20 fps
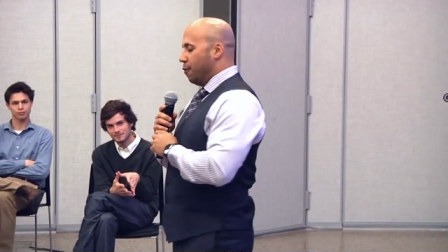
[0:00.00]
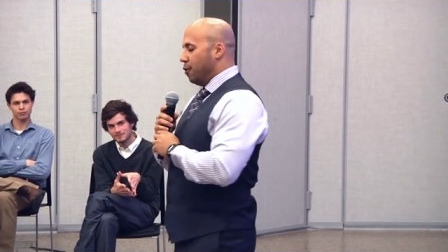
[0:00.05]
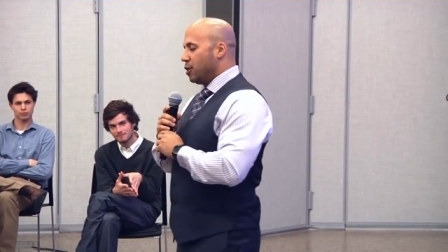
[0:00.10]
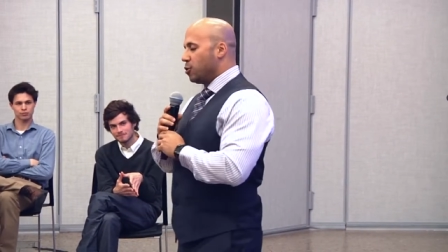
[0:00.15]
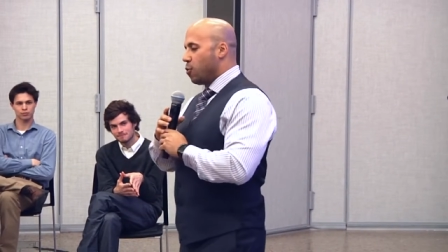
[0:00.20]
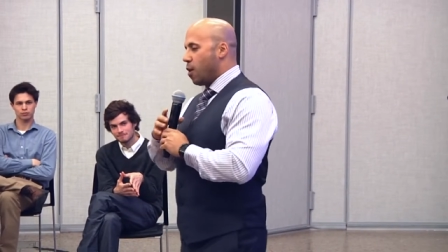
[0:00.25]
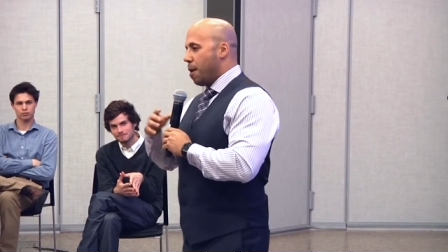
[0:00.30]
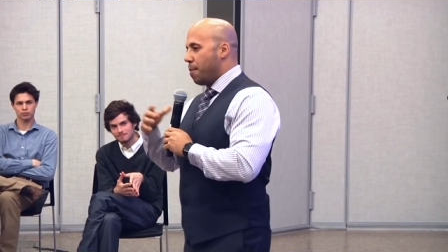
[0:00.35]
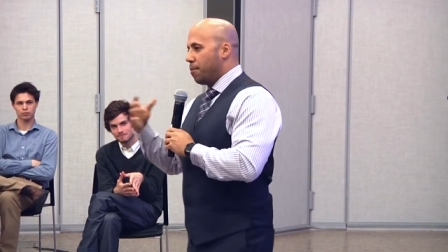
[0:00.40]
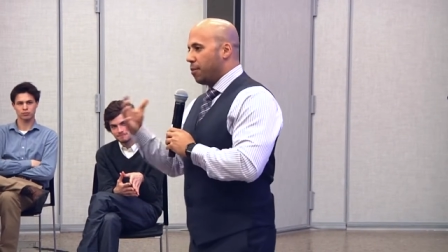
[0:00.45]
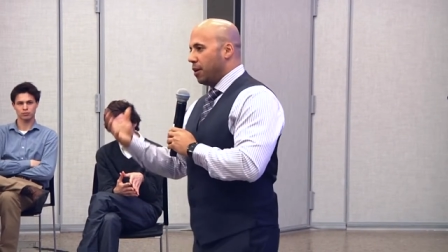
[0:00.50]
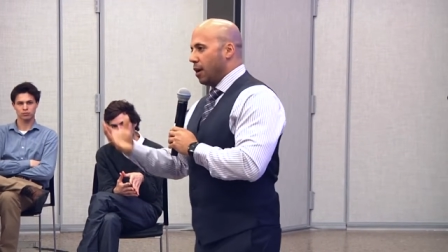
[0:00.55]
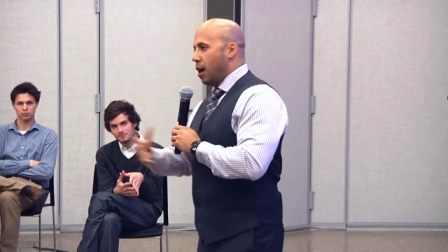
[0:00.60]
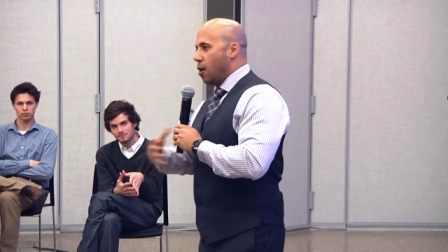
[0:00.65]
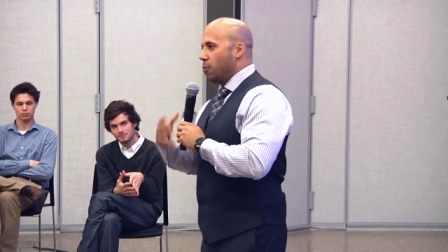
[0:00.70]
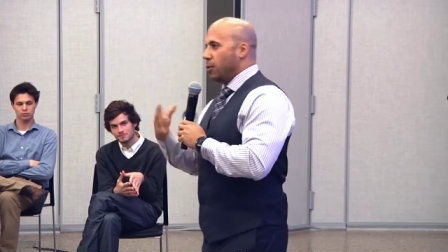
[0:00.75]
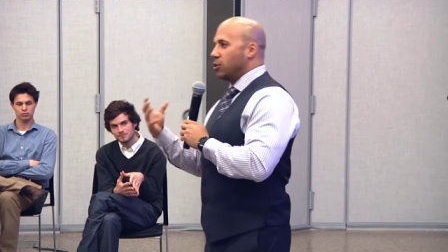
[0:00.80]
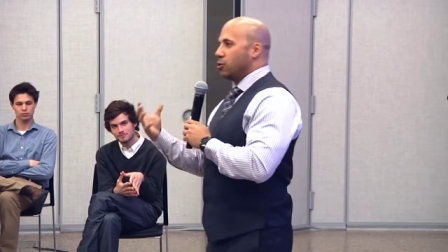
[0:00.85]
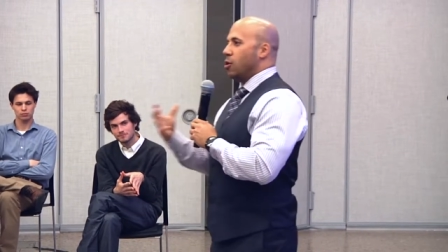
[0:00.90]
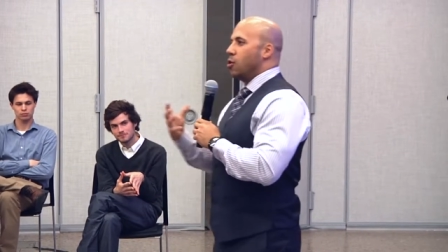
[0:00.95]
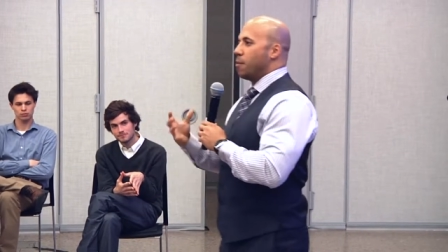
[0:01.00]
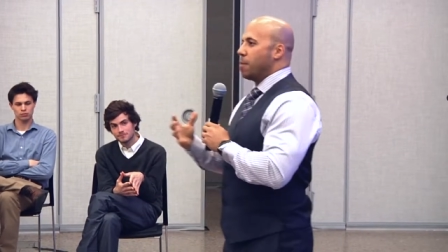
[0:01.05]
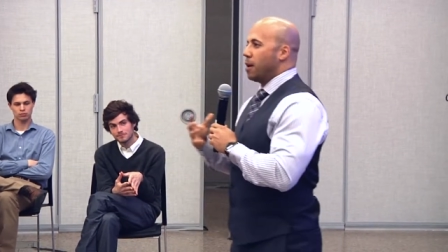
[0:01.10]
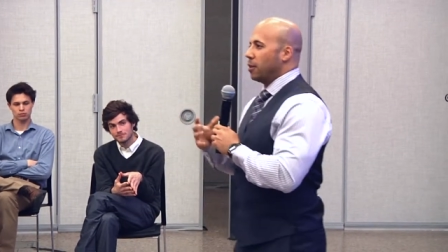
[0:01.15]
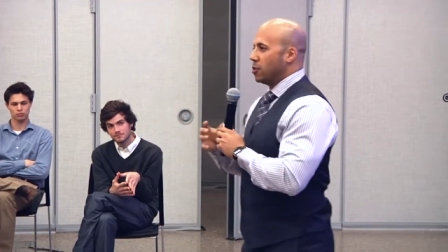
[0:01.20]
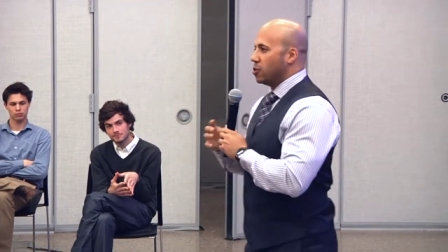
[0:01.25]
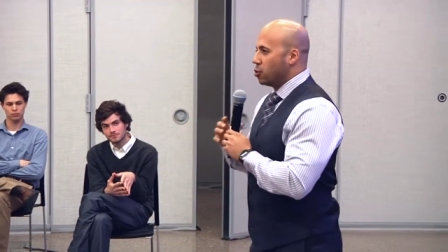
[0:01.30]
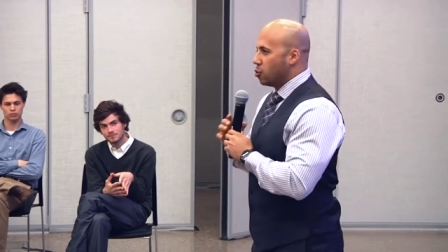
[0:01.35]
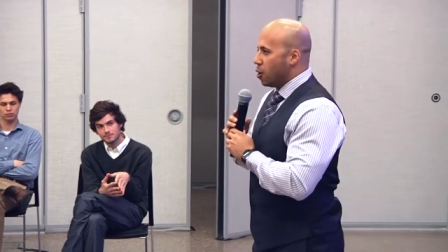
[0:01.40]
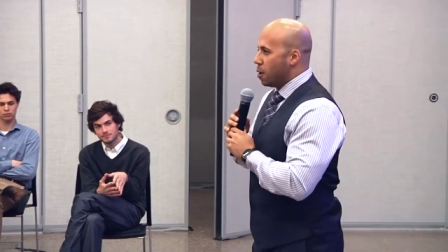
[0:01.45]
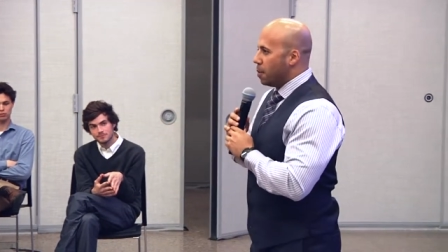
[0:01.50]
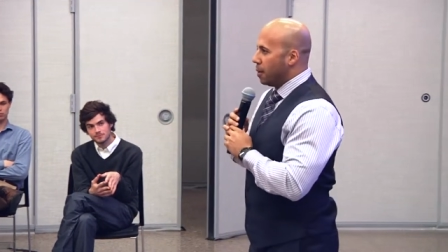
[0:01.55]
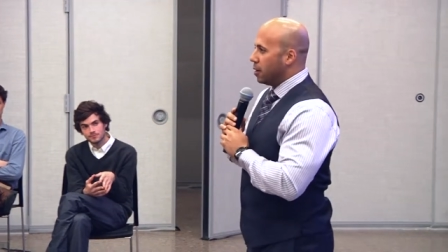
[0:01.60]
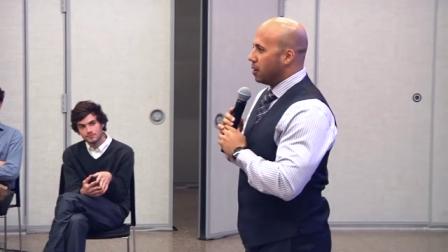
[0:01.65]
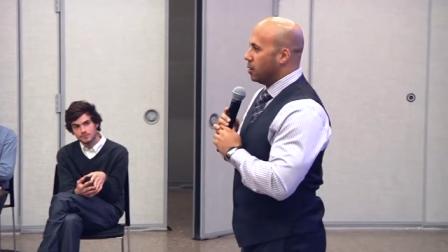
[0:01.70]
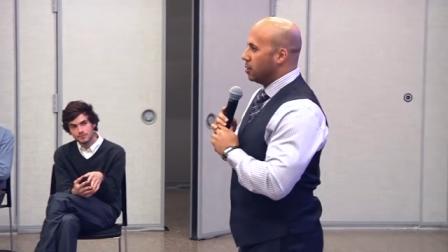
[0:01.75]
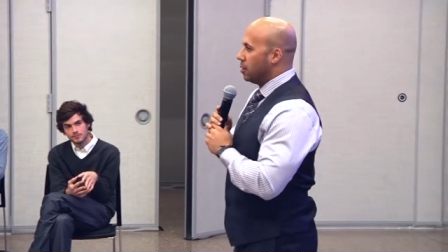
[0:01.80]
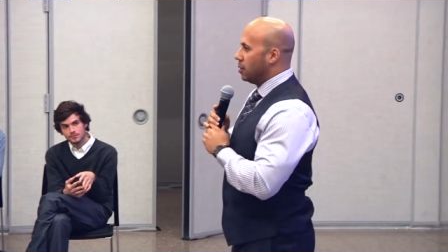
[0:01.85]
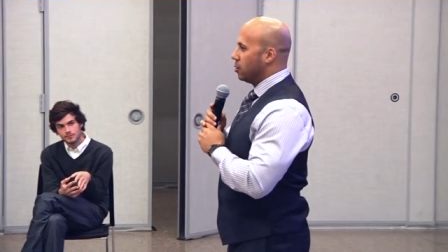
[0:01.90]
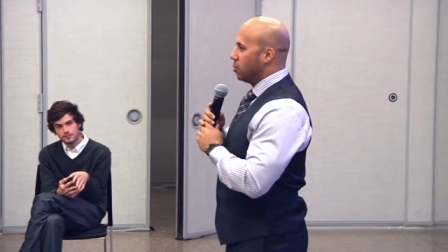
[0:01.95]
the reason why I, bring, I, always talk about the story
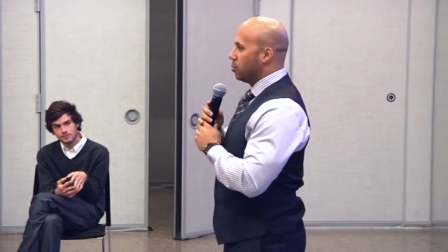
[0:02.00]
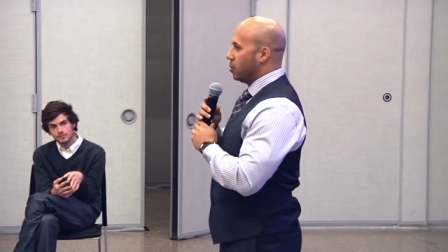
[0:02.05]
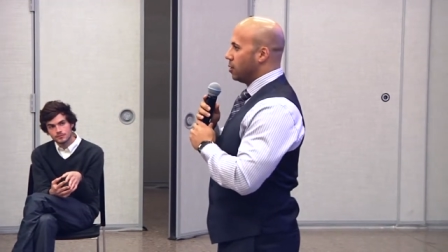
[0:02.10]
because this